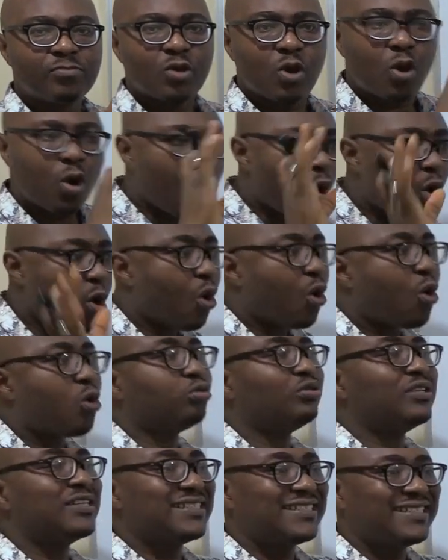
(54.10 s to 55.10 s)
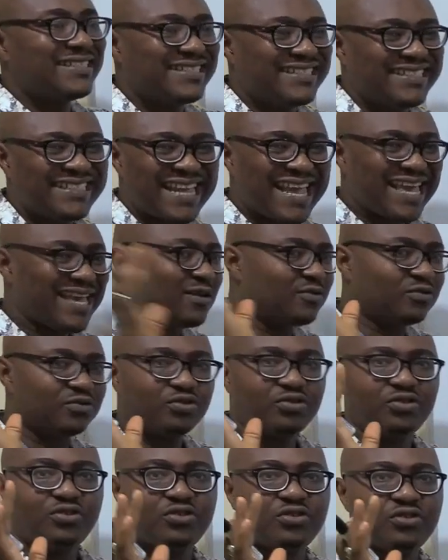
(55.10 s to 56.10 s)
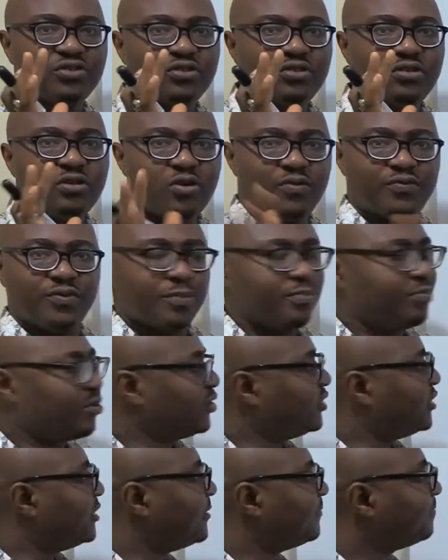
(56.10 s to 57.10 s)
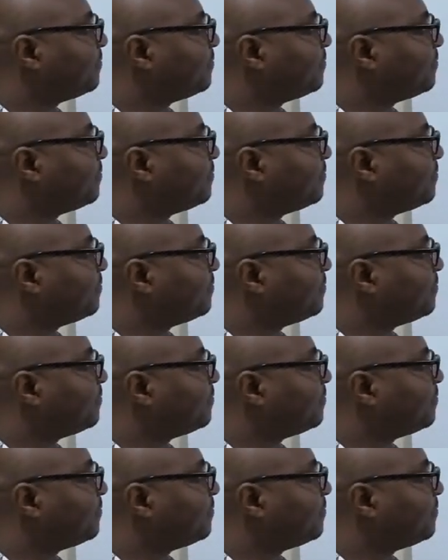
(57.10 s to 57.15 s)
all the cells of the body.